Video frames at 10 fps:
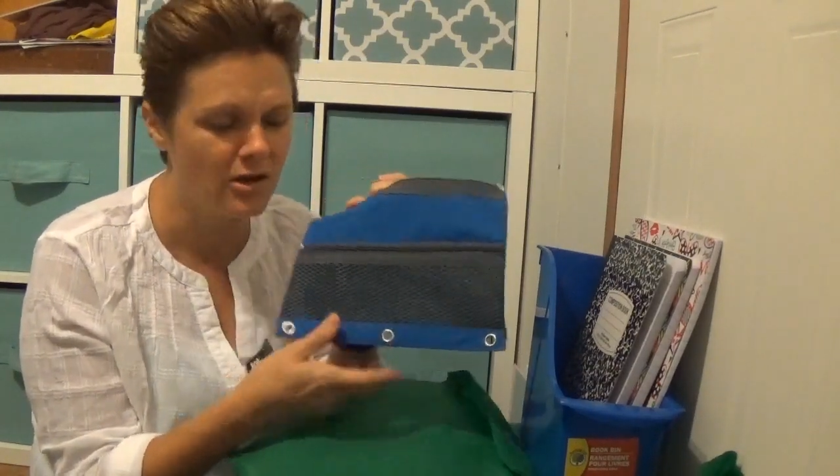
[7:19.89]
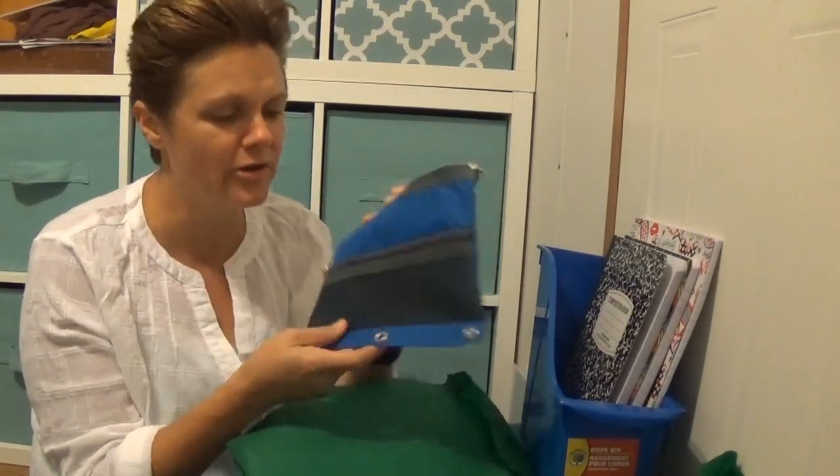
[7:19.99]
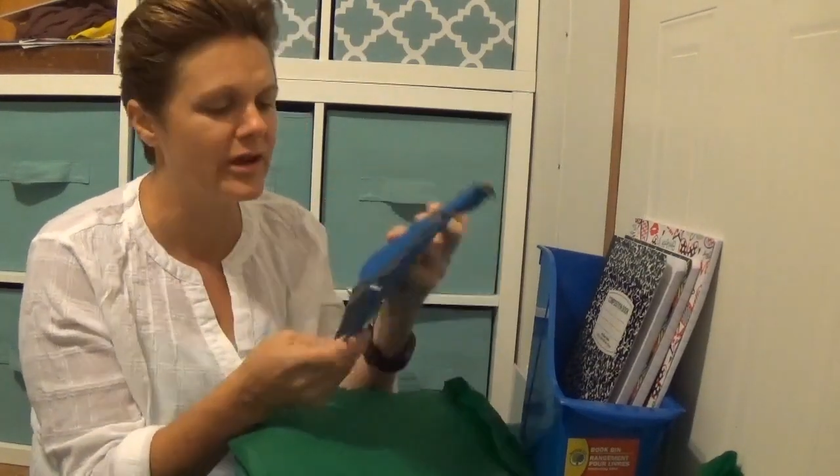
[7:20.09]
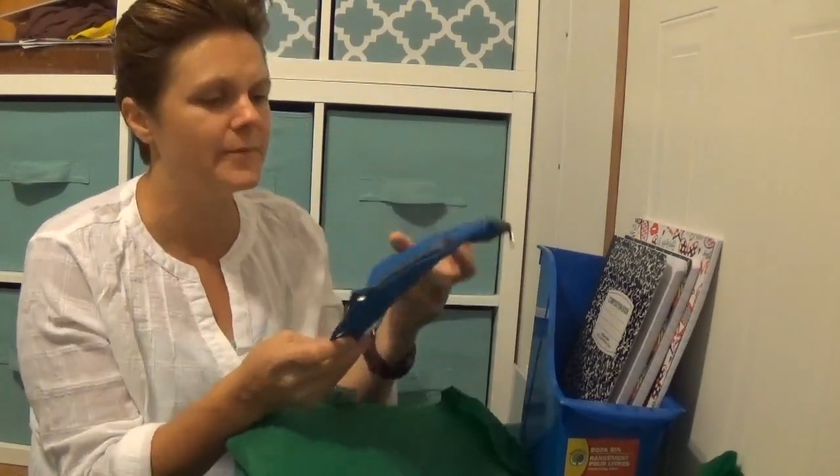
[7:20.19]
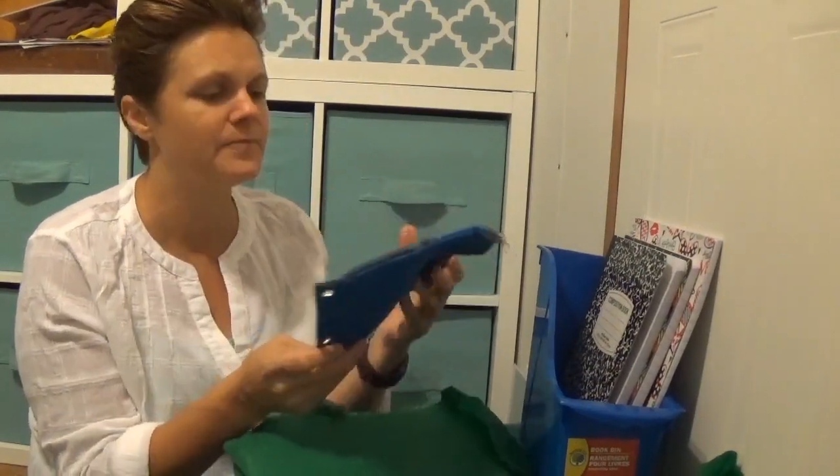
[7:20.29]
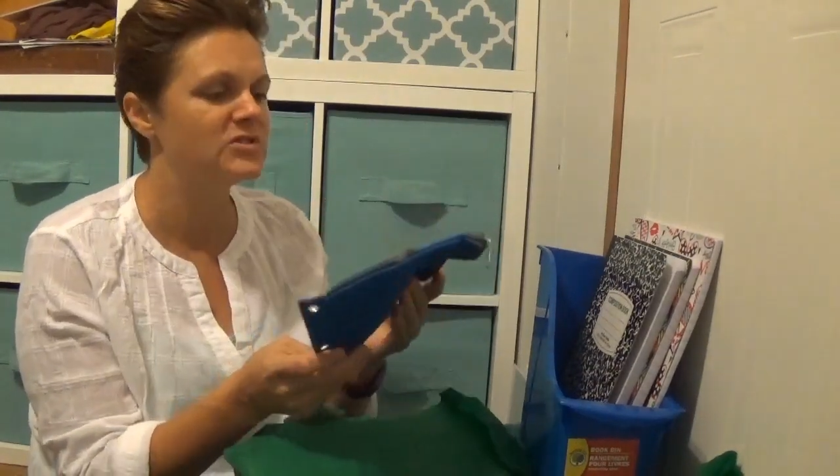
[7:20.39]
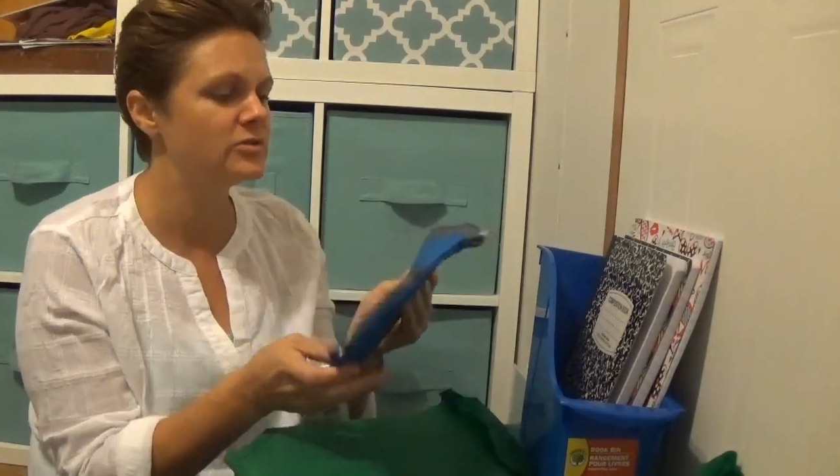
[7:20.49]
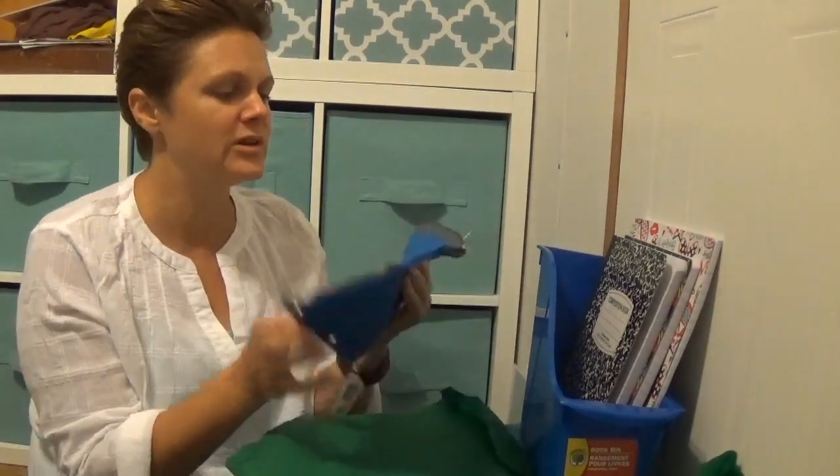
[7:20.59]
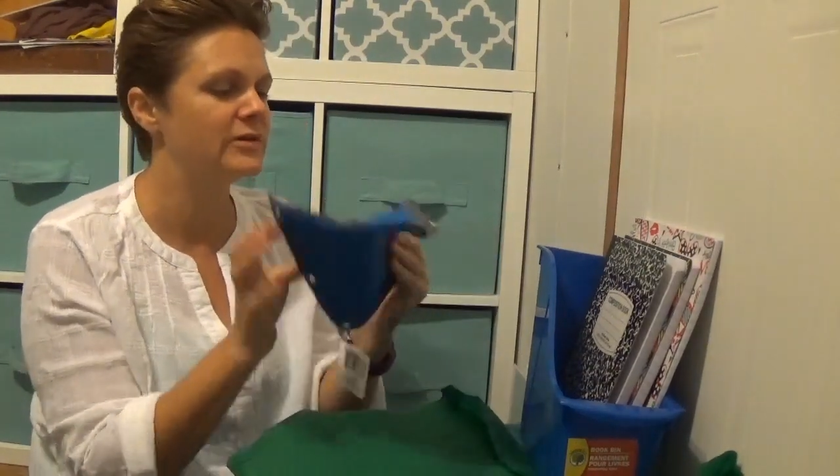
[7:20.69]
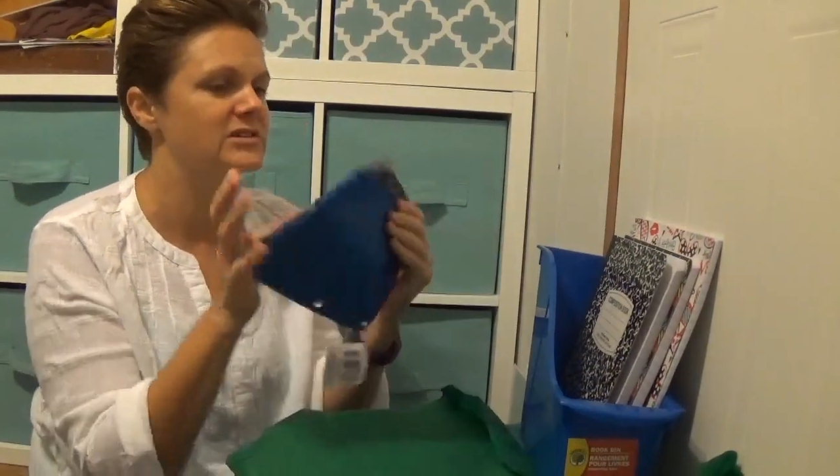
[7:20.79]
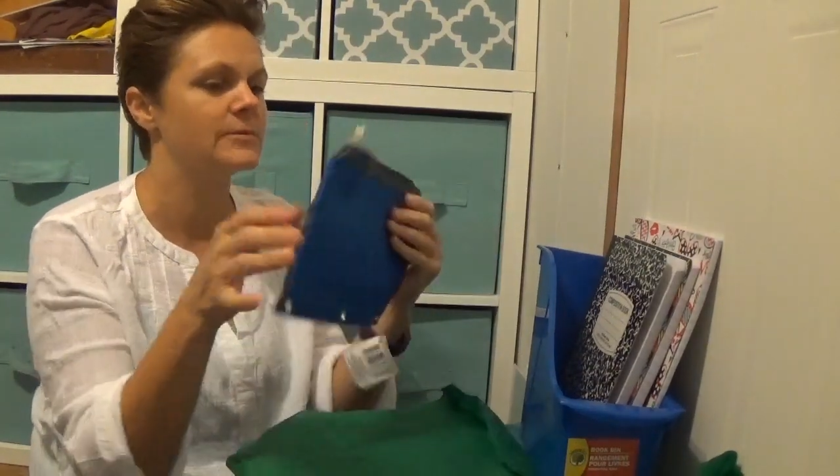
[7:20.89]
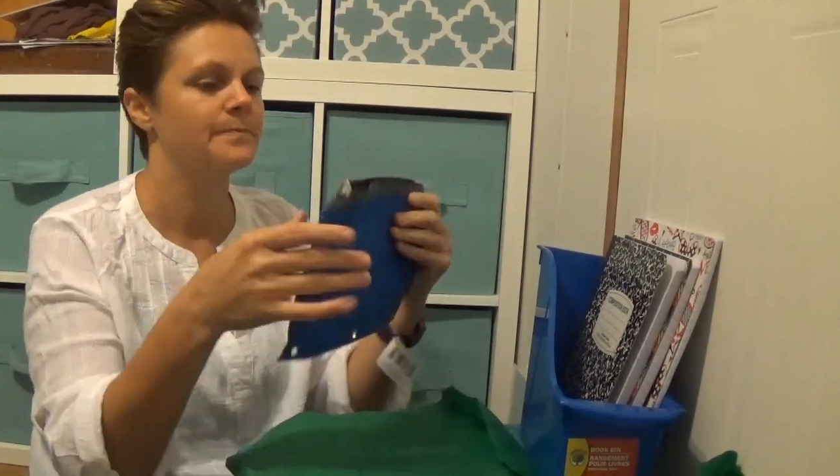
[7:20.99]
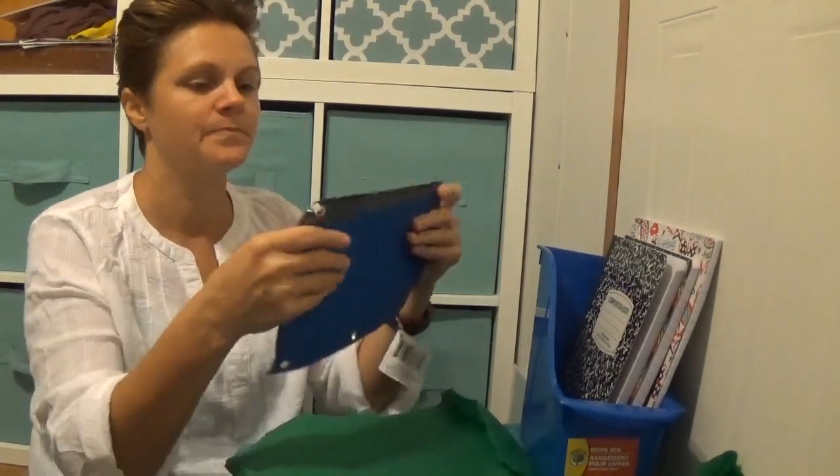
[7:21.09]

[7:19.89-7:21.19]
Okay, so anyways,